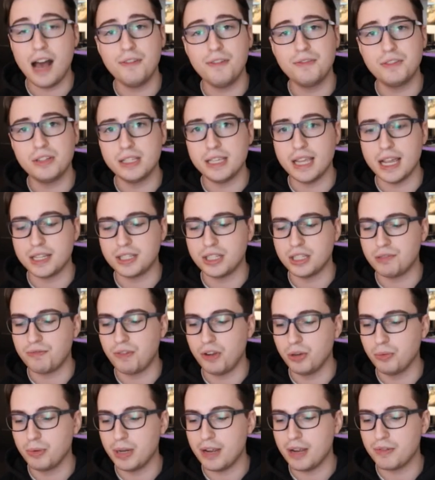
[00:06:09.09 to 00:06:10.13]
after the
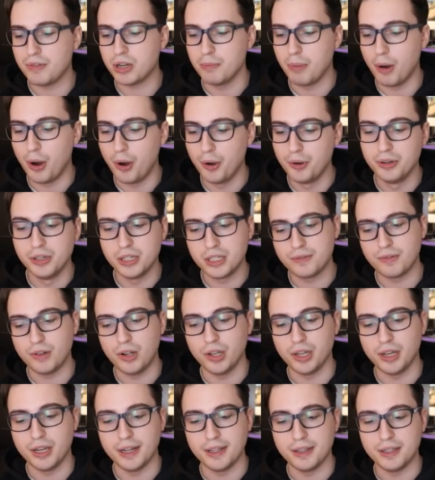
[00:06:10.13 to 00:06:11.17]
assets folder, we have a components
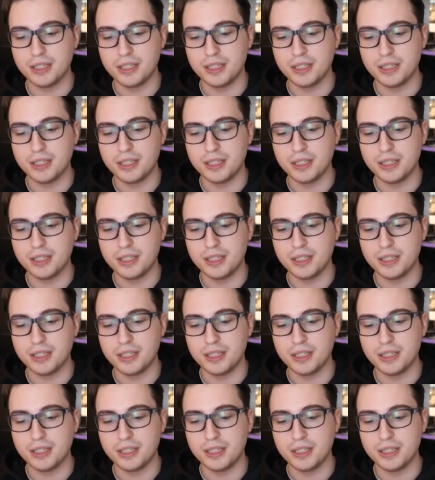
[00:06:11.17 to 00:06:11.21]
folder.